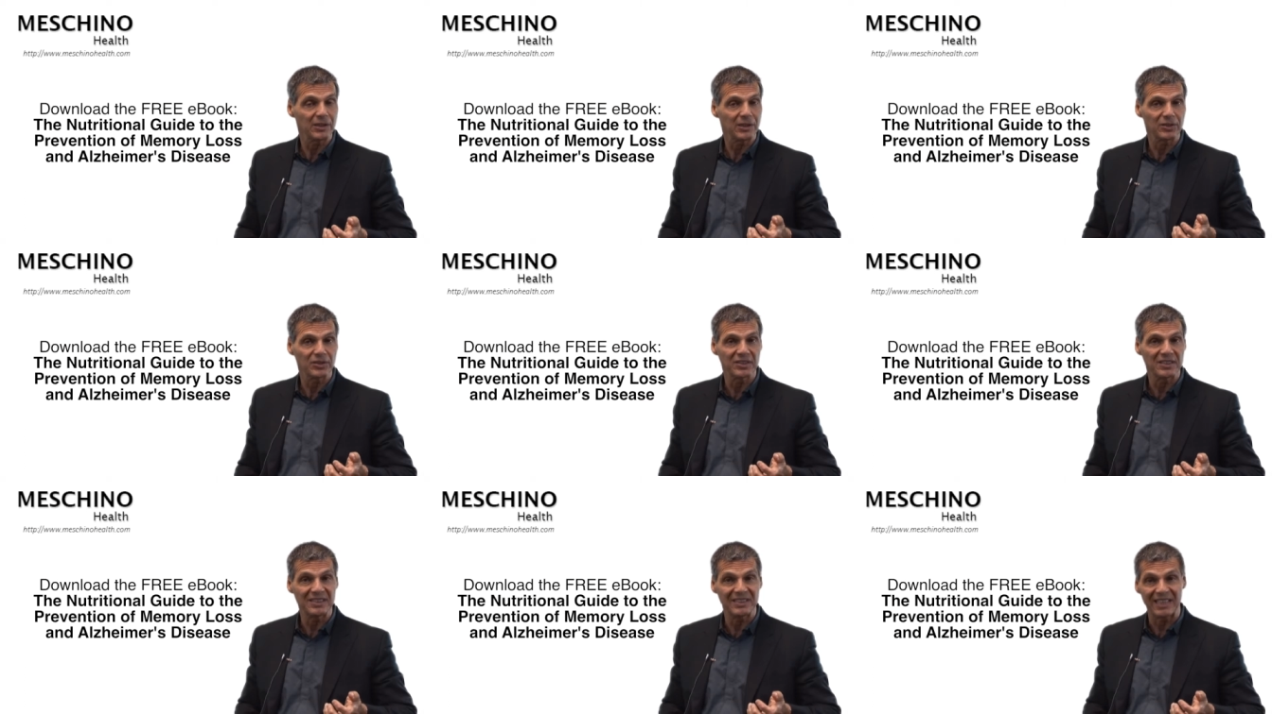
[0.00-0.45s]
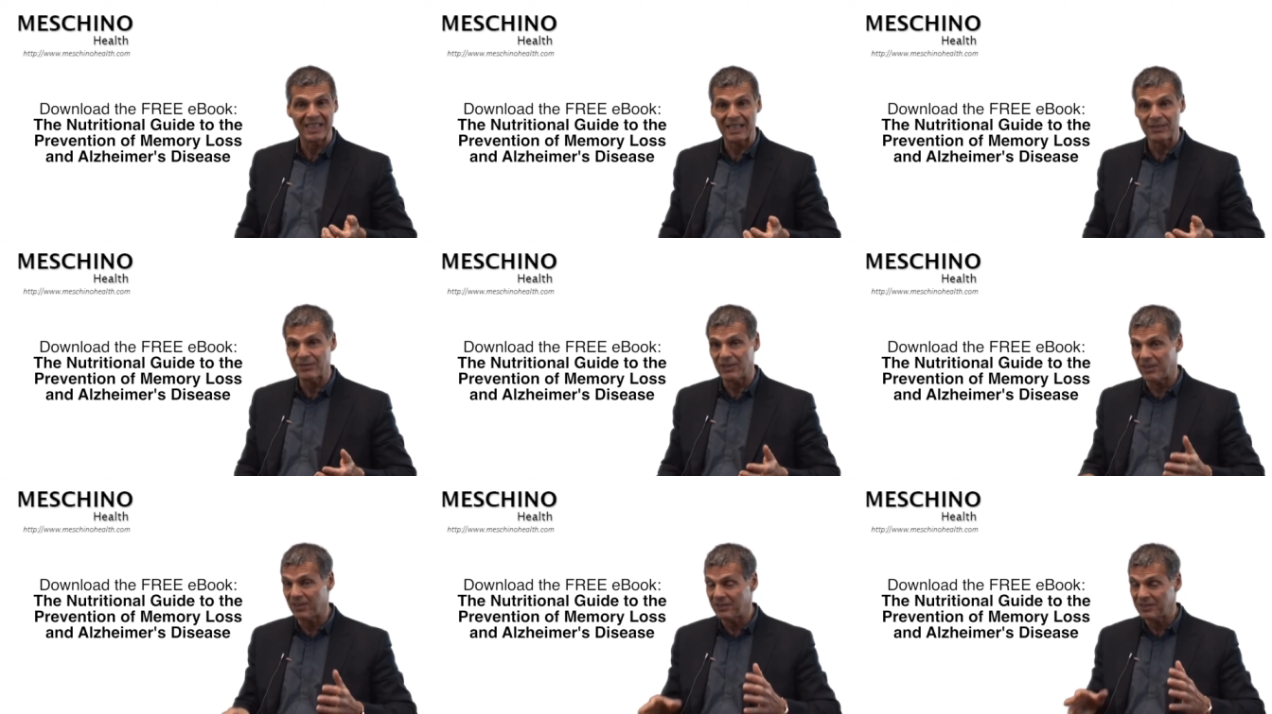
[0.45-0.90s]
You'll see that I
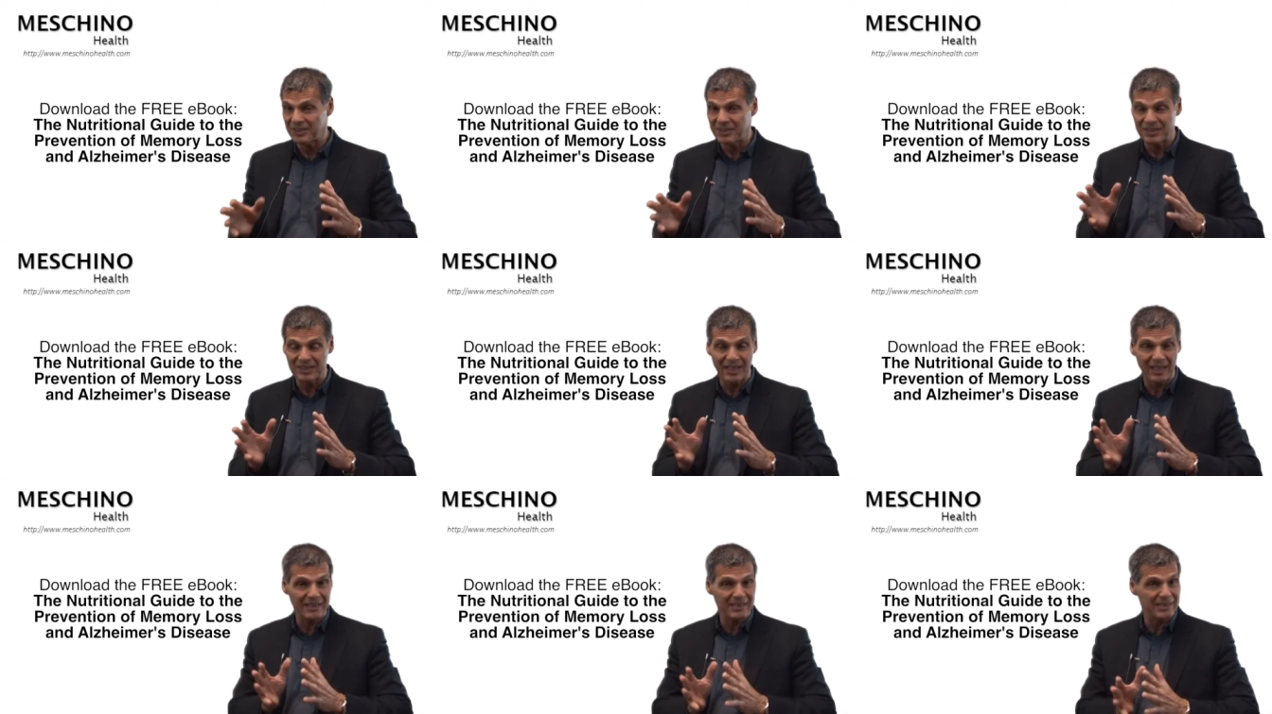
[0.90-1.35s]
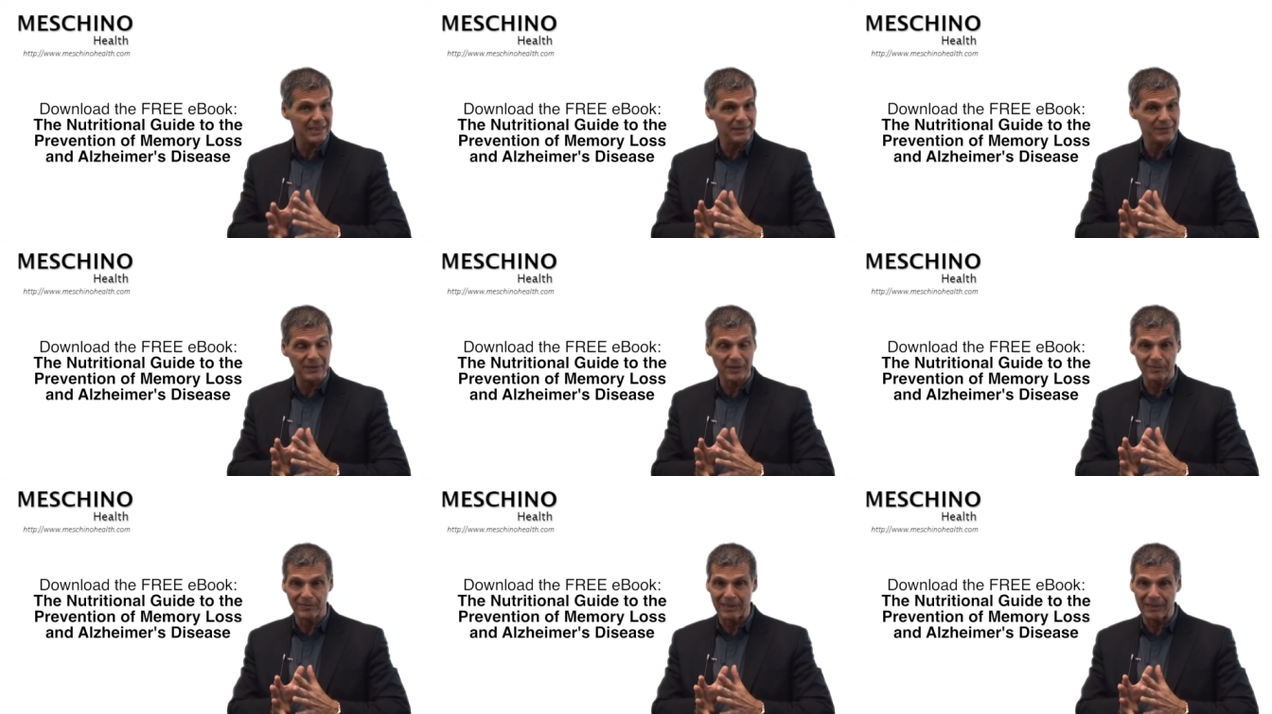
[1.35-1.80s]
have all the
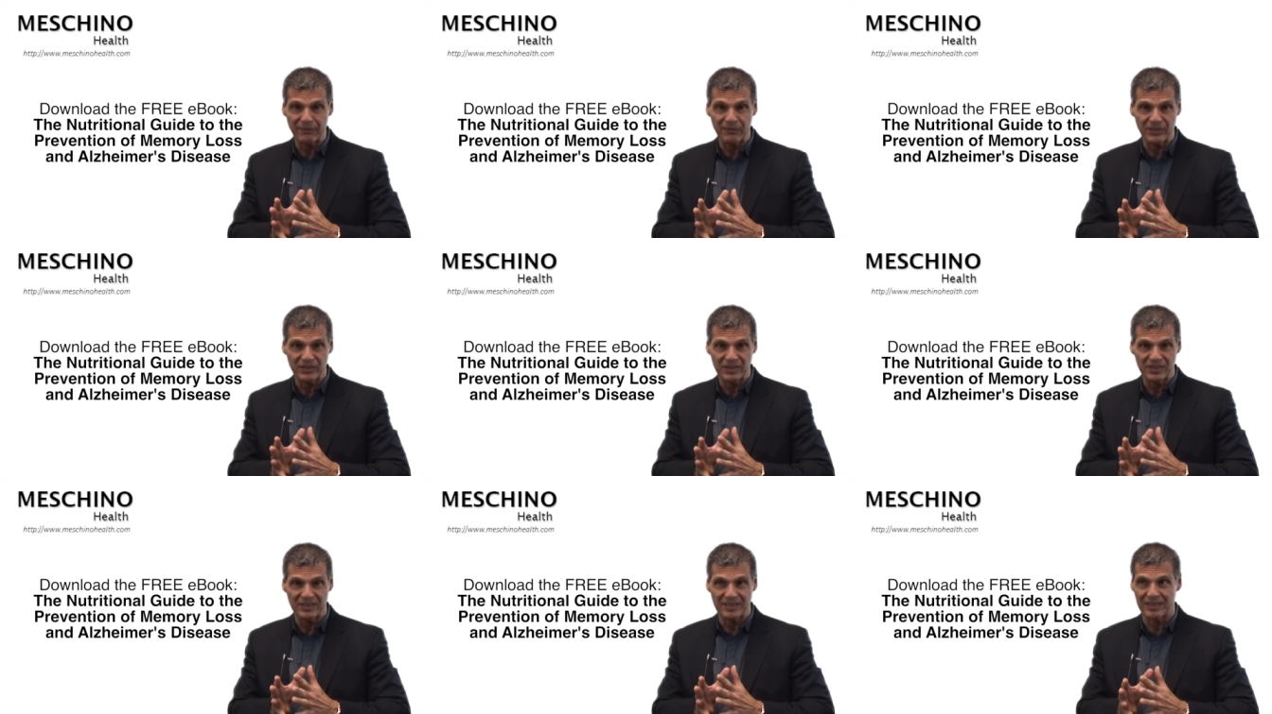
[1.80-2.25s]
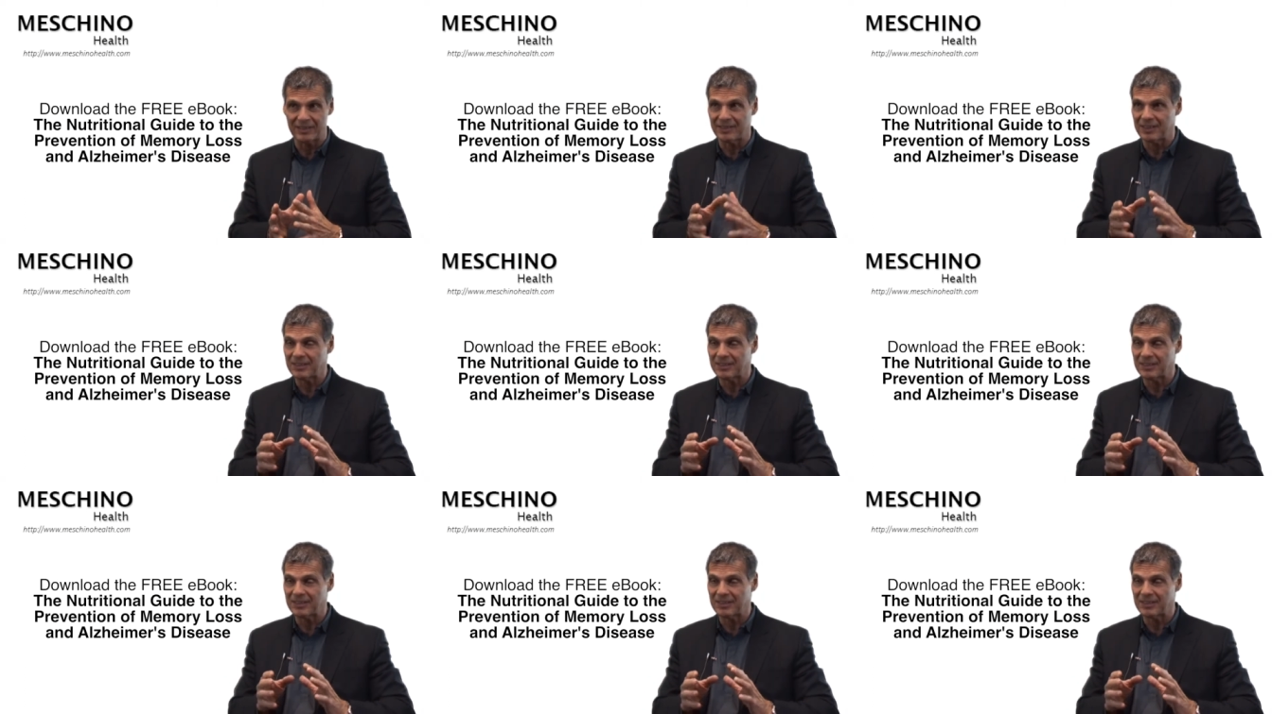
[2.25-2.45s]
scientific references there.